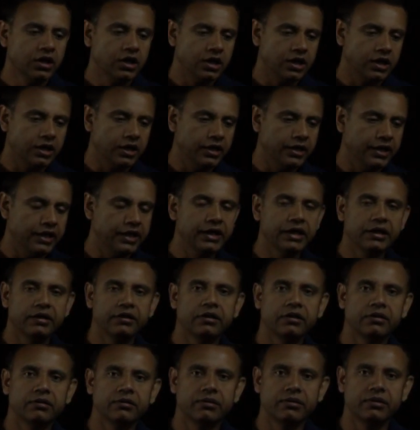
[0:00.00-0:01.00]

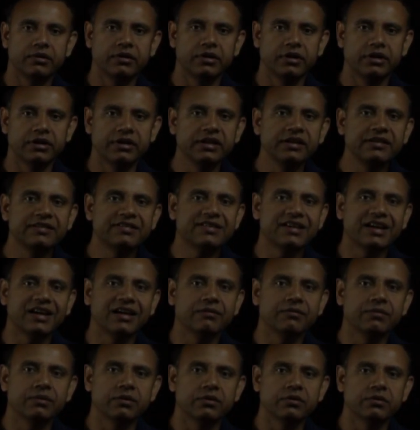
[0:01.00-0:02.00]
And these
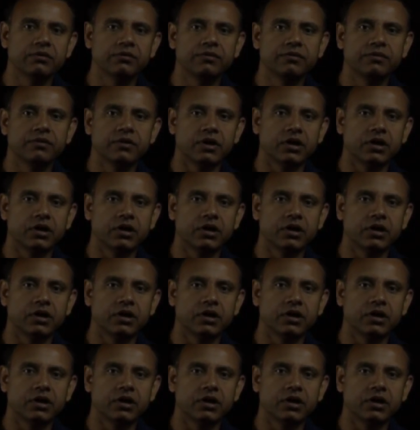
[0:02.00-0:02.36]
type of